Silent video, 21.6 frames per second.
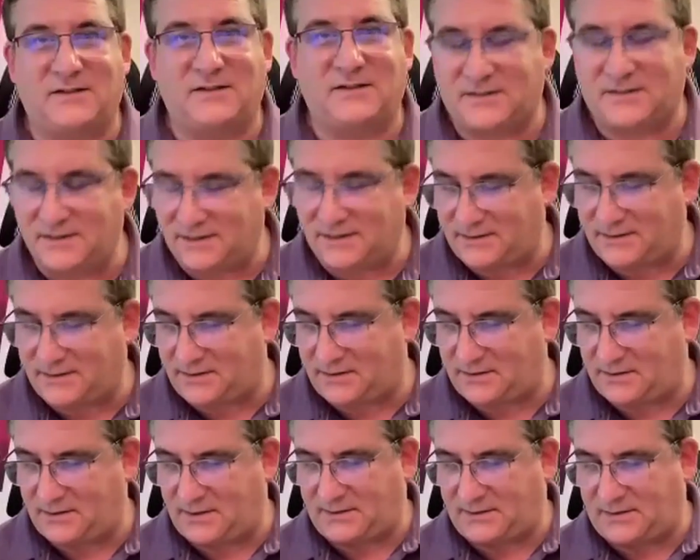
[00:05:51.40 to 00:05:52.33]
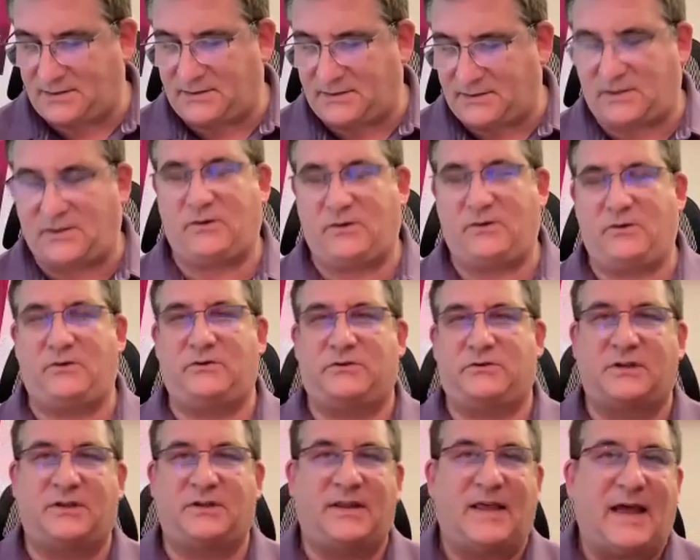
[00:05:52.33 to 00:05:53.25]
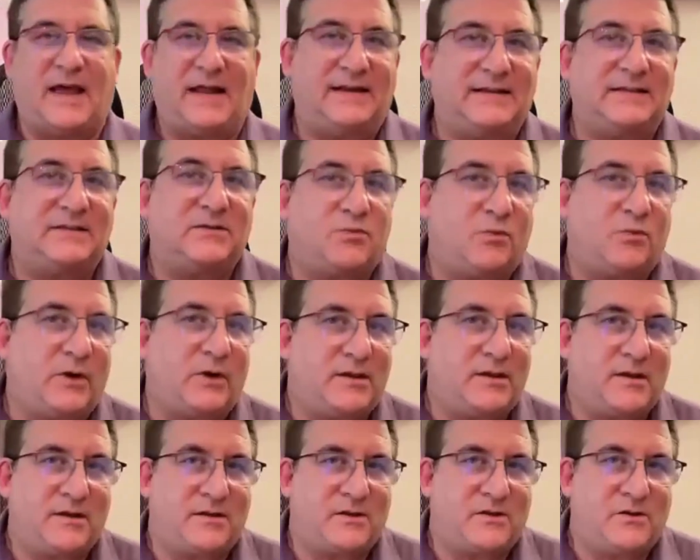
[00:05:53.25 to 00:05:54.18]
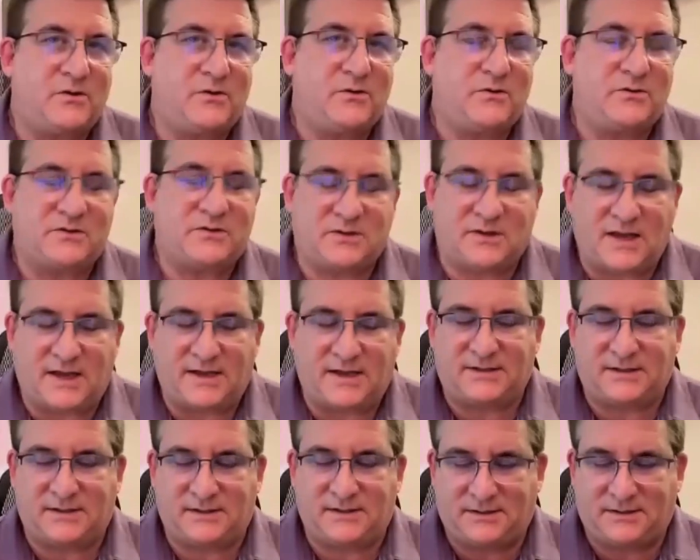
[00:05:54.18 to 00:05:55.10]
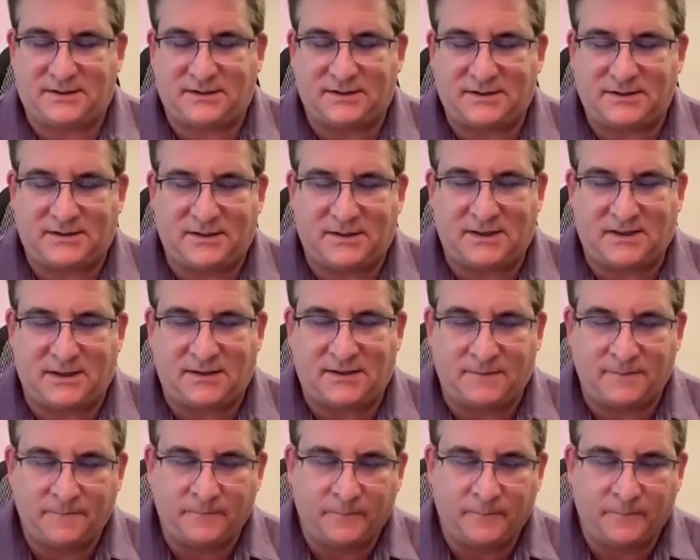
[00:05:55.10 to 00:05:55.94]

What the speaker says: this is huge. And that is one of the huge lessons, is that